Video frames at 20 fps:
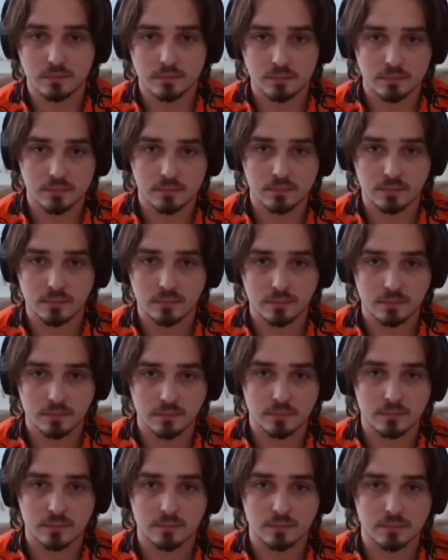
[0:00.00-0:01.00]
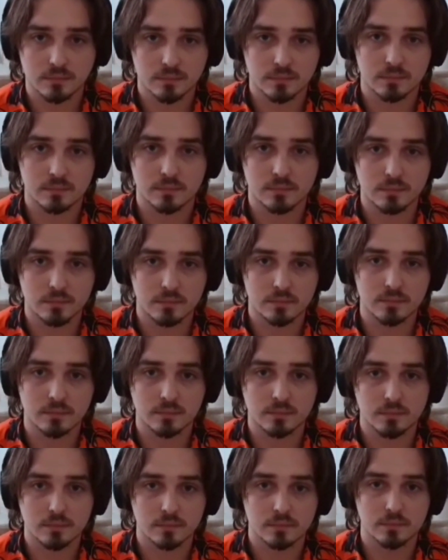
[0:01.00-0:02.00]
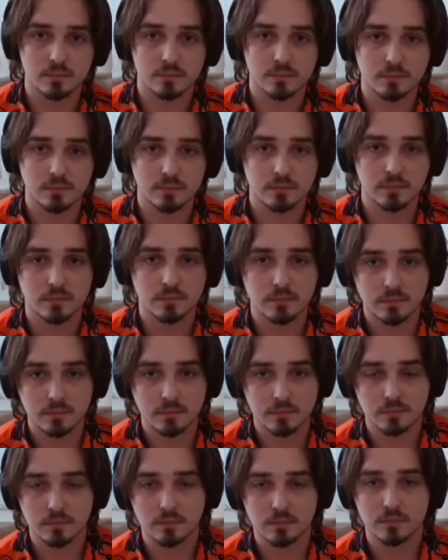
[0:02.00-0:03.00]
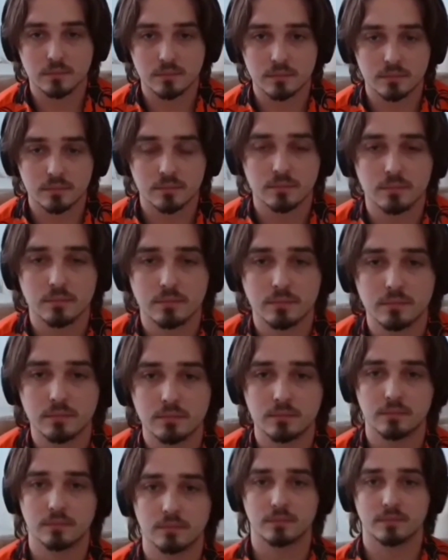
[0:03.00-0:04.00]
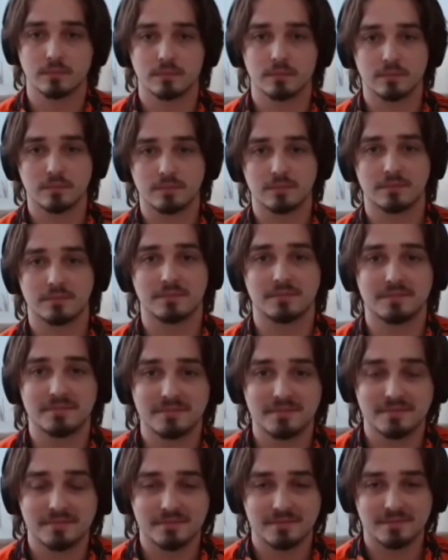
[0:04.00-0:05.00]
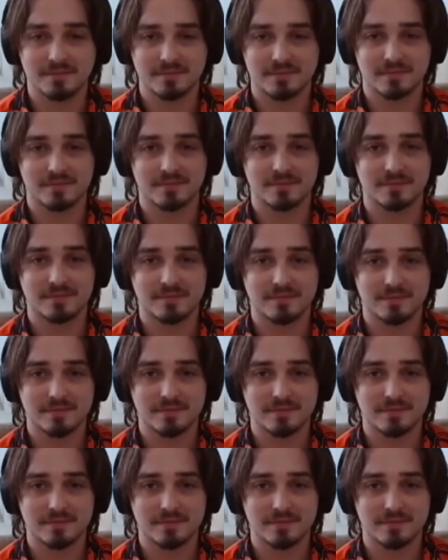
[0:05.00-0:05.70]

[no speech]